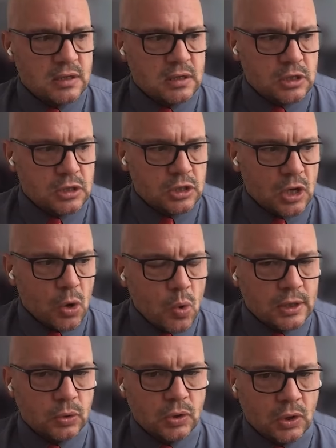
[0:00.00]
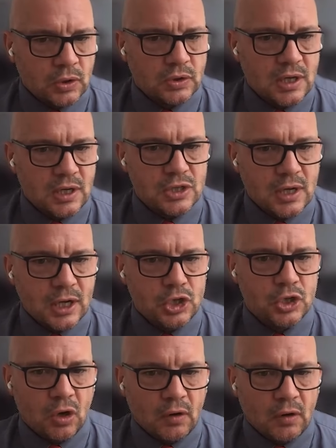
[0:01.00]
so little contestation
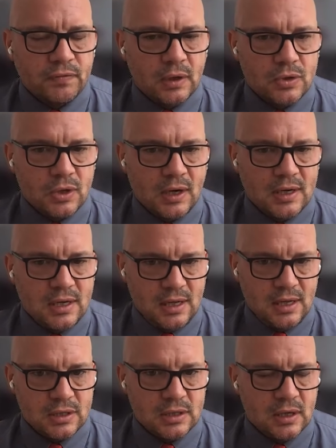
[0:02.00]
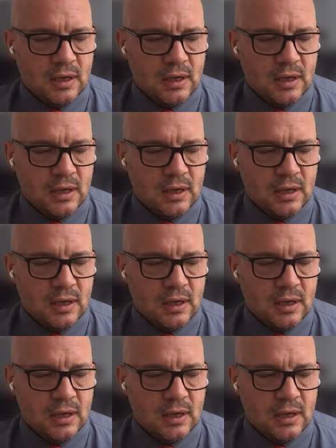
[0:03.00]
of those ideas,